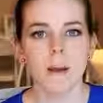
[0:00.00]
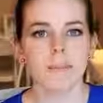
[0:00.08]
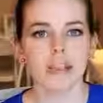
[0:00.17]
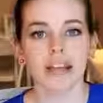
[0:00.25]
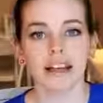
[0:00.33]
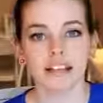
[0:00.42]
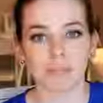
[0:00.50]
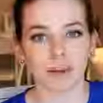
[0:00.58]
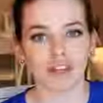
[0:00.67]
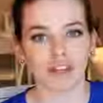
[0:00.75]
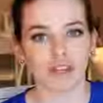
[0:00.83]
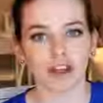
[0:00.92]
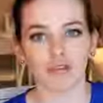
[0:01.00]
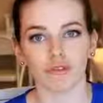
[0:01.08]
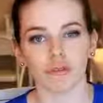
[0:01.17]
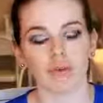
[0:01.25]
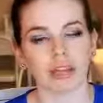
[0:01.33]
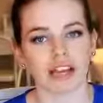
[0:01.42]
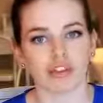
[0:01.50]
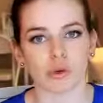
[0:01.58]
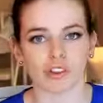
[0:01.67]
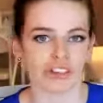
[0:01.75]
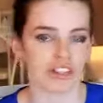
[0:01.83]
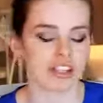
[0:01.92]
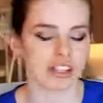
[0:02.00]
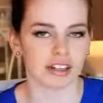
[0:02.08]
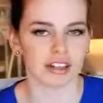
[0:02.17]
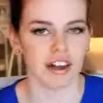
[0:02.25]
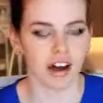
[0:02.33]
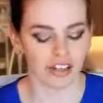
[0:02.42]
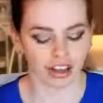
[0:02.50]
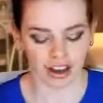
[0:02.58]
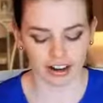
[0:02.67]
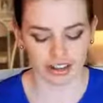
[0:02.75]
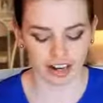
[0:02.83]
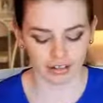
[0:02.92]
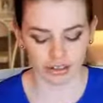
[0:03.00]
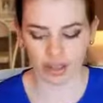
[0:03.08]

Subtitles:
but that has a bunch of like frequently asked questions and all that kind of stuff.